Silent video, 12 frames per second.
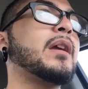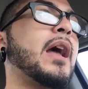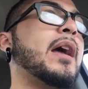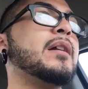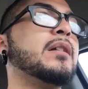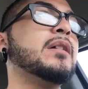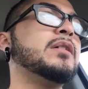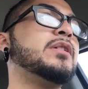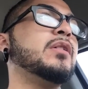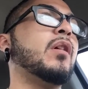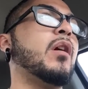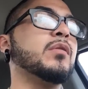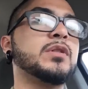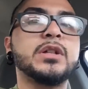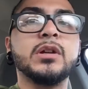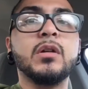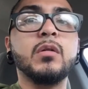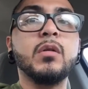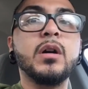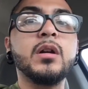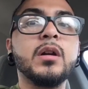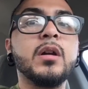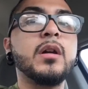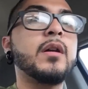And to also
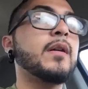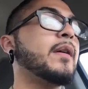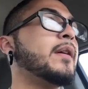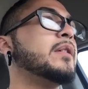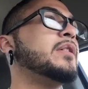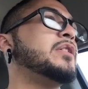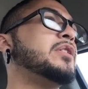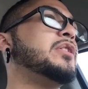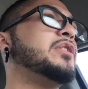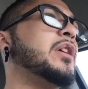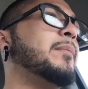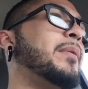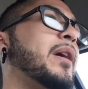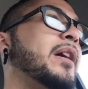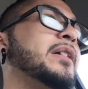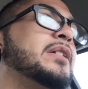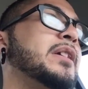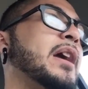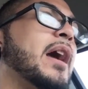jump onto